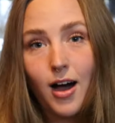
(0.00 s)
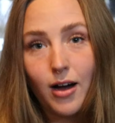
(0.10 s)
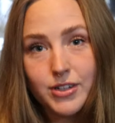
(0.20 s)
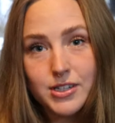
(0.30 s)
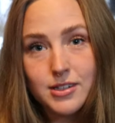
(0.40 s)

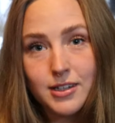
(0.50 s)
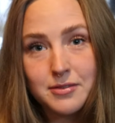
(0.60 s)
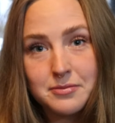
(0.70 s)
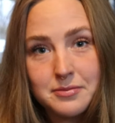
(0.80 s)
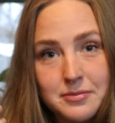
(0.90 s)
obviously.
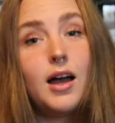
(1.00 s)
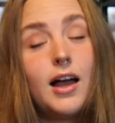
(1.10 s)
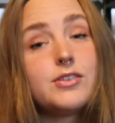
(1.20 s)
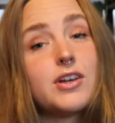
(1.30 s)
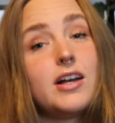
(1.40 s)

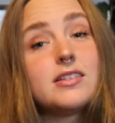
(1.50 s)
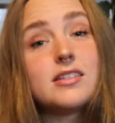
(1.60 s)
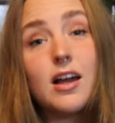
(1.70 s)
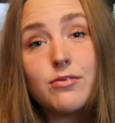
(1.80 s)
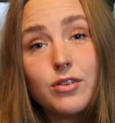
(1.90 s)
I also got
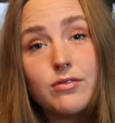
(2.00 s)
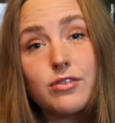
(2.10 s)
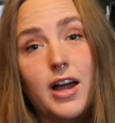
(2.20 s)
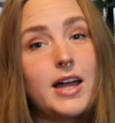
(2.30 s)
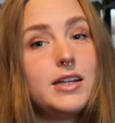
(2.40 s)
several
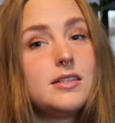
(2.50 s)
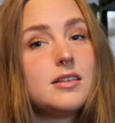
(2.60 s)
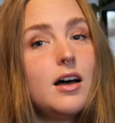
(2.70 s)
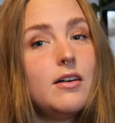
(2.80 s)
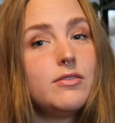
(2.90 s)
varieties
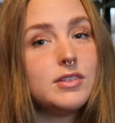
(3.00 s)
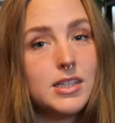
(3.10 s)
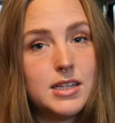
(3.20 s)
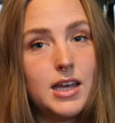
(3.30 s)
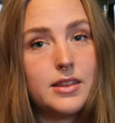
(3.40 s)
of
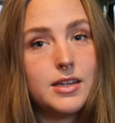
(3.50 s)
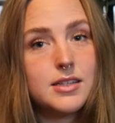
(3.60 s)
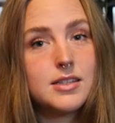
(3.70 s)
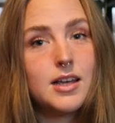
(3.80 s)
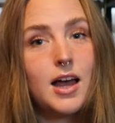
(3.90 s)

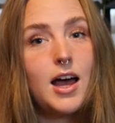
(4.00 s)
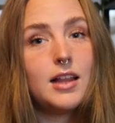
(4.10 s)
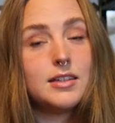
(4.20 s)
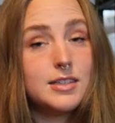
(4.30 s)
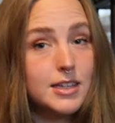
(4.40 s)
Lisianthus.
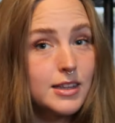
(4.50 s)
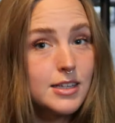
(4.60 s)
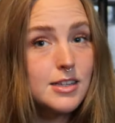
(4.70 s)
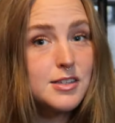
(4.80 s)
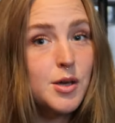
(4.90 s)

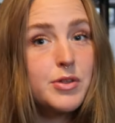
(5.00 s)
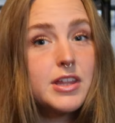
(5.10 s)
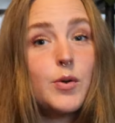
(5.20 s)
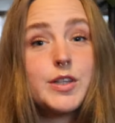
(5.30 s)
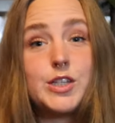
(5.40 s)
Lisianthus is
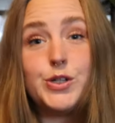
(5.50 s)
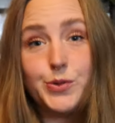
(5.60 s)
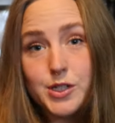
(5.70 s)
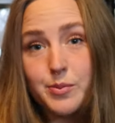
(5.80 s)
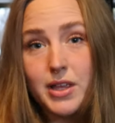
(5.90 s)
something that was
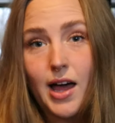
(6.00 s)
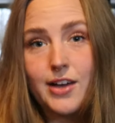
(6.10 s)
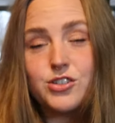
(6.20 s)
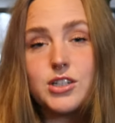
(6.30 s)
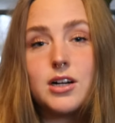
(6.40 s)
new to me
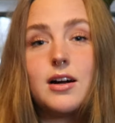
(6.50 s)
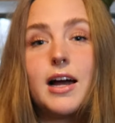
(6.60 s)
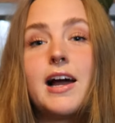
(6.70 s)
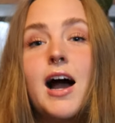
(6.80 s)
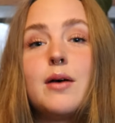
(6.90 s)
last year.
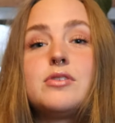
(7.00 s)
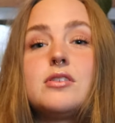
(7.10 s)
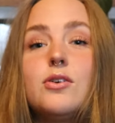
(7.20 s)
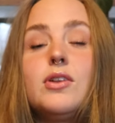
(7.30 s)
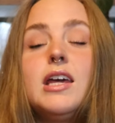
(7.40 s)
I
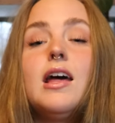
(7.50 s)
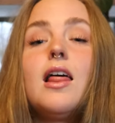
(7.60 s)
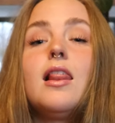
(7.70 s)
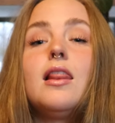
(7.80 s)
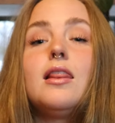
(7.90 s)
absolutely
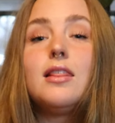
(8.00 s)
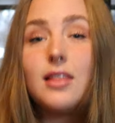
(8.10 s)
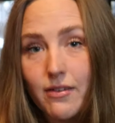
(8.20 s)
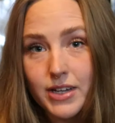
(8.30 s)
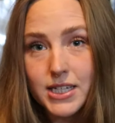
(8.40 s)

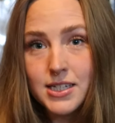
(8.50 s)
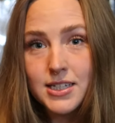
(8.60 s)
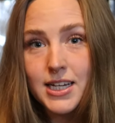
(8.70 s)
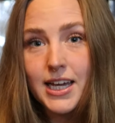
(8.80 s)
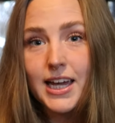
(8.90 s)
love it.
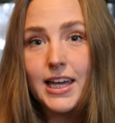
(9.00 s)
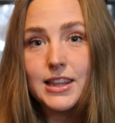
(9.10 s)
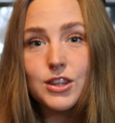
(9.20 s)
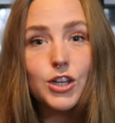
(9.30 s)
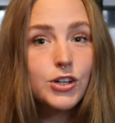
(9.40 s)

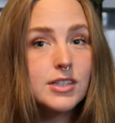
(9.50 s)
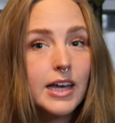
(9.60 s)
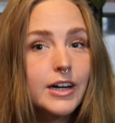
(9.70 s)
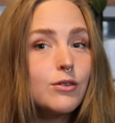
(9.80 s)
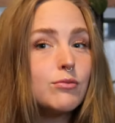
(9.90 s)
It looks
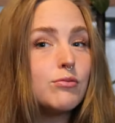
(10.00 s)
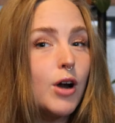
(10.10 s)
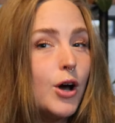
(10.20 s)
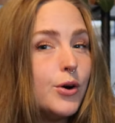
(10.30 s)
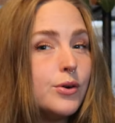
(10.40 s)
like a
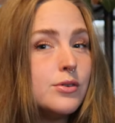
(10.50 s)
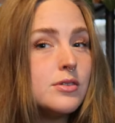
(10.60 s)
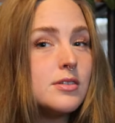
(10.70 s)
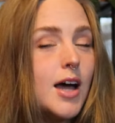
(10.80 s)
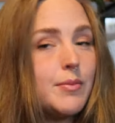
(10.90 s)

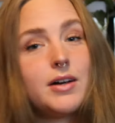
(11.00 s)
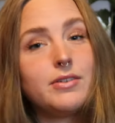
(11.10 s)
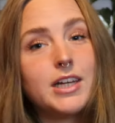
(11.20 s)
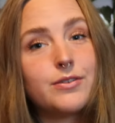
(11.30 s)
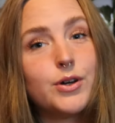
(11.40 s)
rose. I'm not
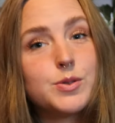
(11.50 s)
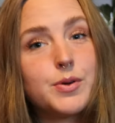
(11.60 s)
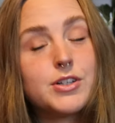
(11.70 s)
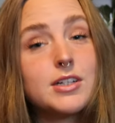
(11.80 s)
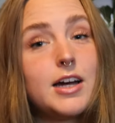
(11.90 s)
really a rose
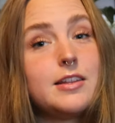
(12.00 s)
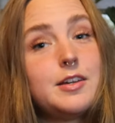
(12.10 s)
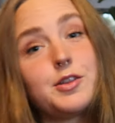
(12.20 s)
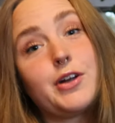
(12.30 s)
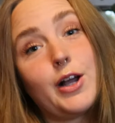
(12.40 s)
person. I
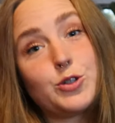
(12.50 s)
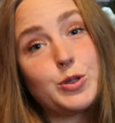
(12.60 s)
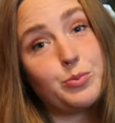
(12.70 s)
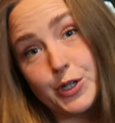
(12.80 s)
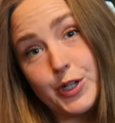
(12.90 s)
think they're
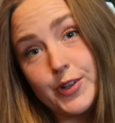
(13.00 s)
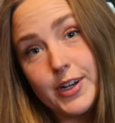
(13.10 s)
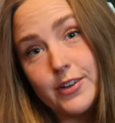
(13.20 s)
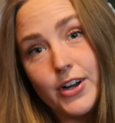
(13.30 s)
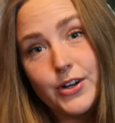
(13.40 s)
actually prettier
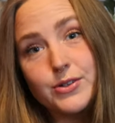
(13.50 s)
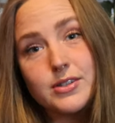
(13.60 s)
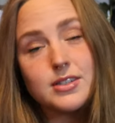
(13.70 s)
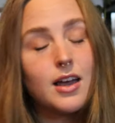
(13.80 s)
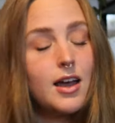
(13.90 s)
than a
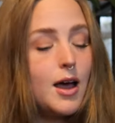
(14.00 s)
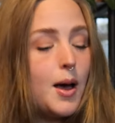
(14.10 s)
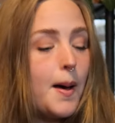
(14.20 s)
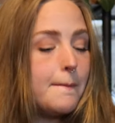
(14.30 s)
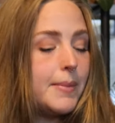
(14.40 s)
rose,
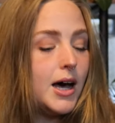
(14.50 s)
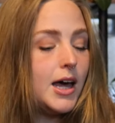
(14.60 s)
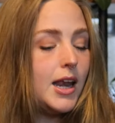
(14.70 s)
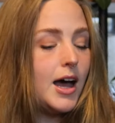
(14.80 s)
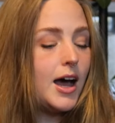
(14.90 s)

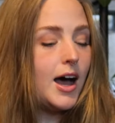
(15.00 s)
but